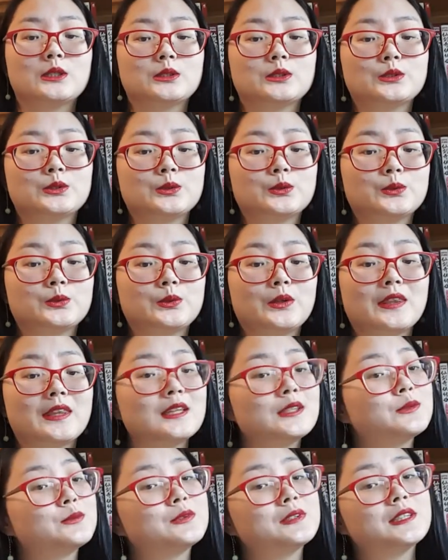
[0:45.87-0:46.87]
So
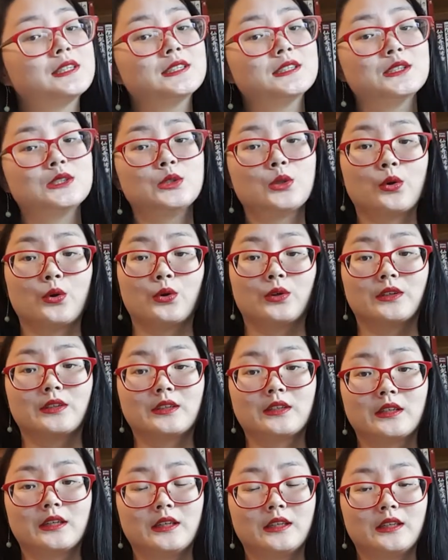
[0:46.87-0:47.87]
this one is not
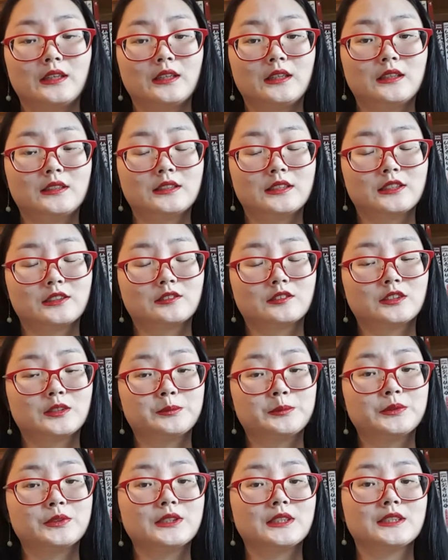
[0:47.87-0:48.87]
a children's
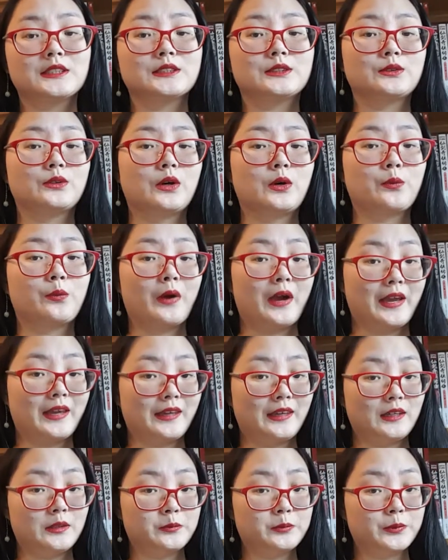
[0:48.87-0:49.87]
book, it is not a
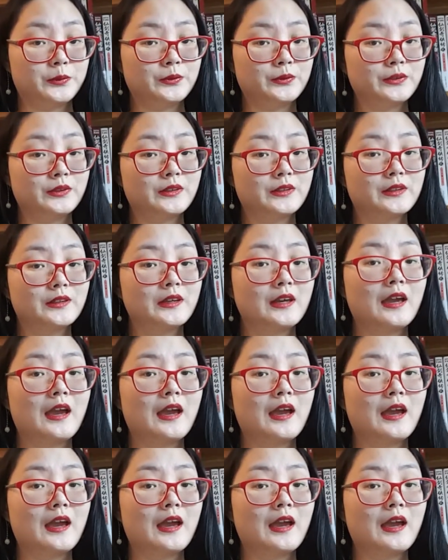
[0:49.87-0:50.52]
YA book.